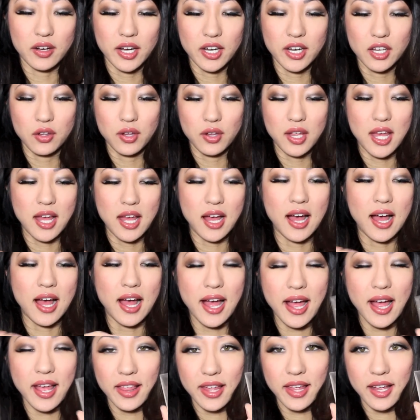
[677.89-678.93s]
And you get a
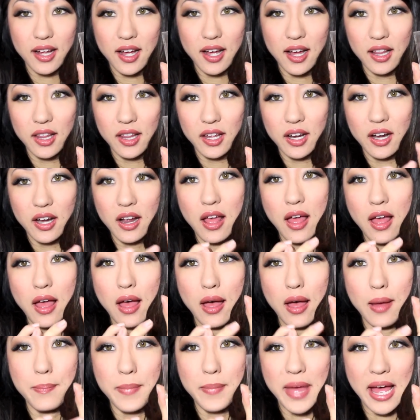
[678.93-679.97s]
highlight color,
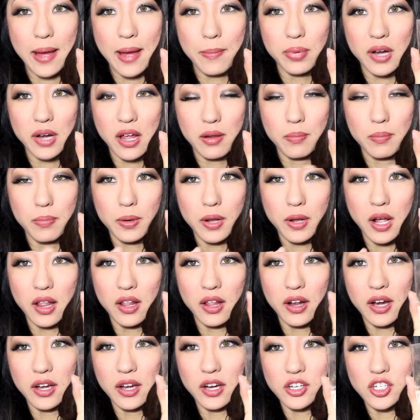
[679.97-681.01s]
a matte brown
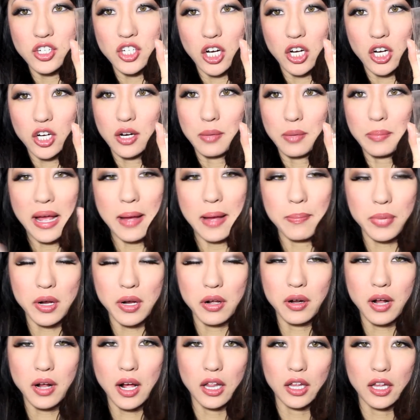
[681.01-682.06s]
color, and a darker matte
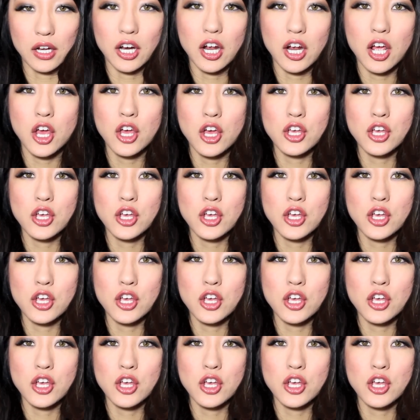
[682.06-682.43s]
brown color.